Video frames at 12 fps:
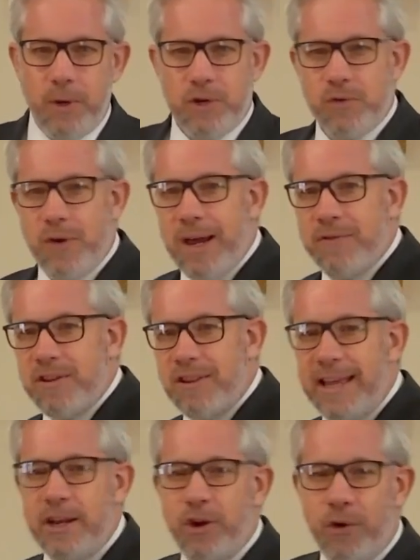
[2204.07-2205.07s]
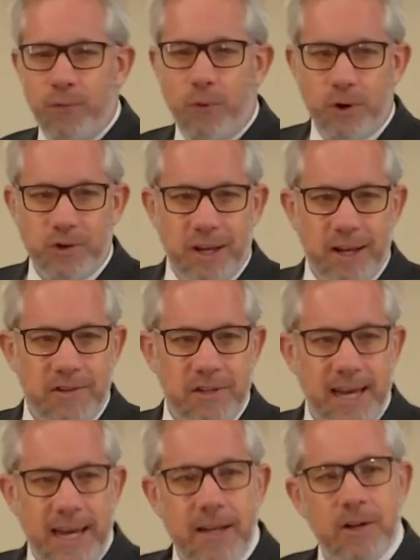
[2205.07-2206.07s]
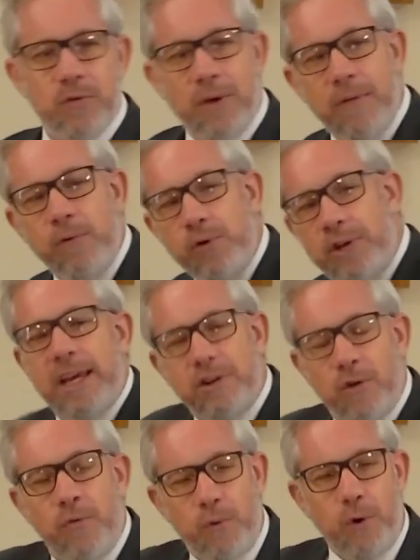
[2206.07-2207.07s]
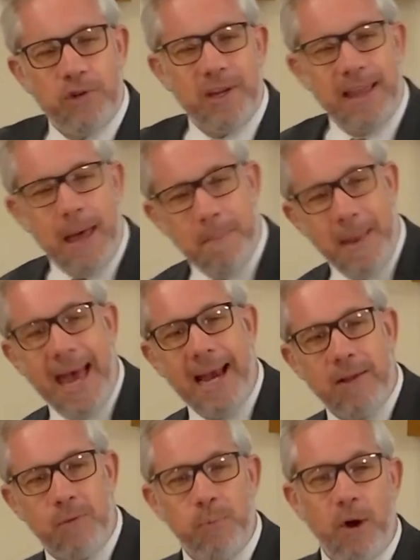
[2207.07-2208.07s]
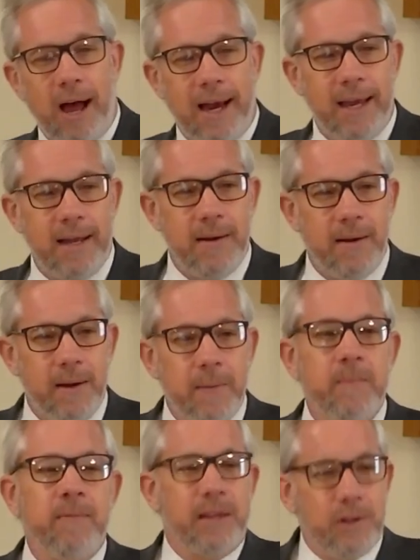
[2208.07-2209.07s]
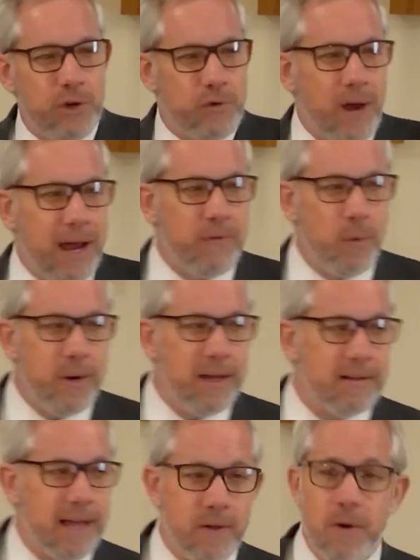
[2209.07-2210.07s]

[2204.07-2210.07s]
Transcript: which drives linear force on a chain to drive rotational force on that back sprocket to drive the wheel down.